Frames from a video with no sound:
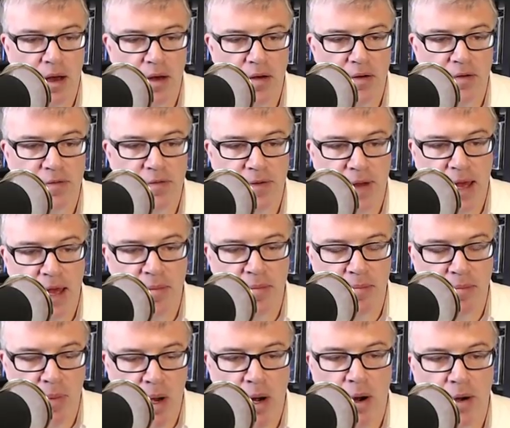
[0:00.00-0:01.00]
a
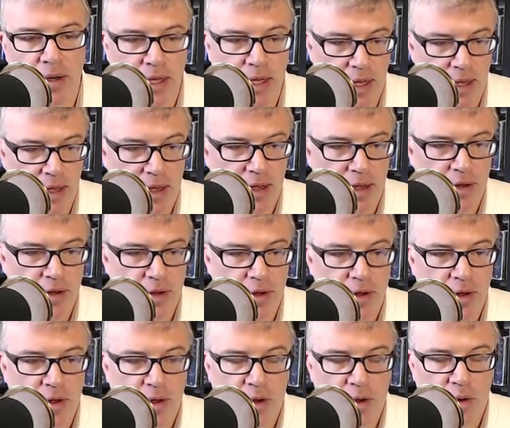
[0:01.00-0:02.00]
monarchy would
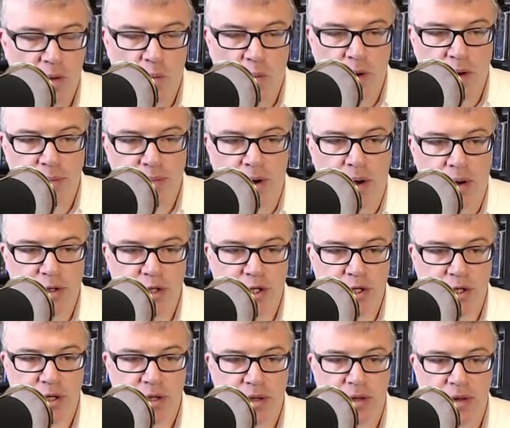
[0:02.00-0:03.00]
approach the
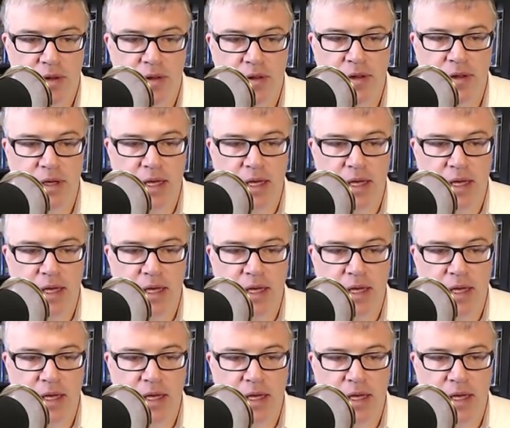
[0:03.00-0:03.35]
king.